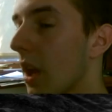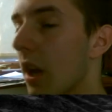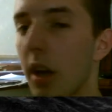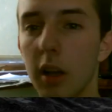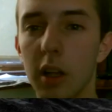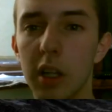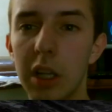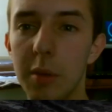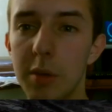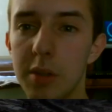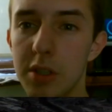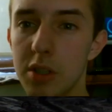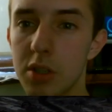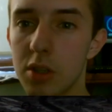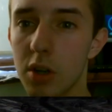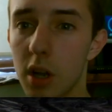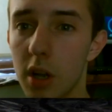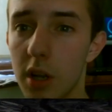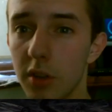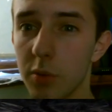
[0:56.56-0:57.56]
Hang on, let me
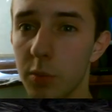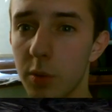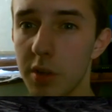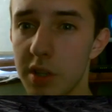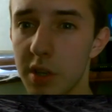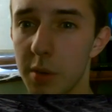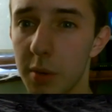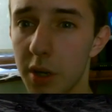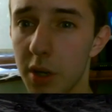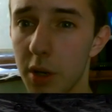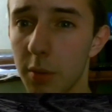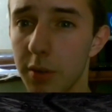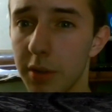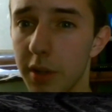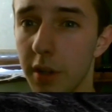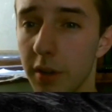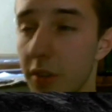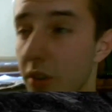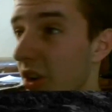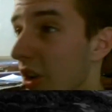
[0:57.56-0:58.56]
just try and switch up my
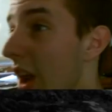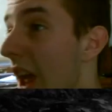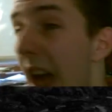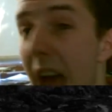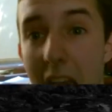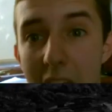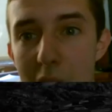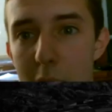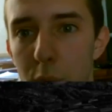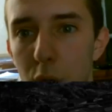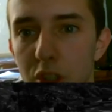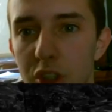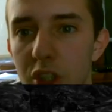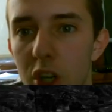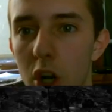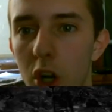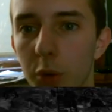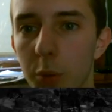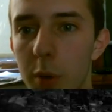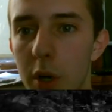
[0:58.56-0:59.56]
commentators. Hey boys and
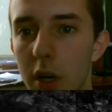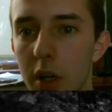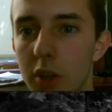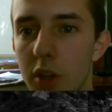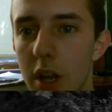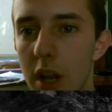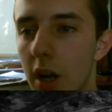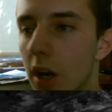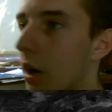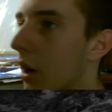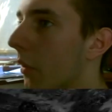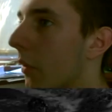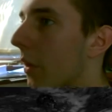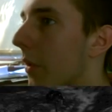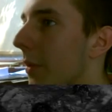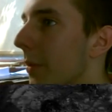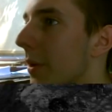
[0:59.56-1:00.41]
girls, we're here.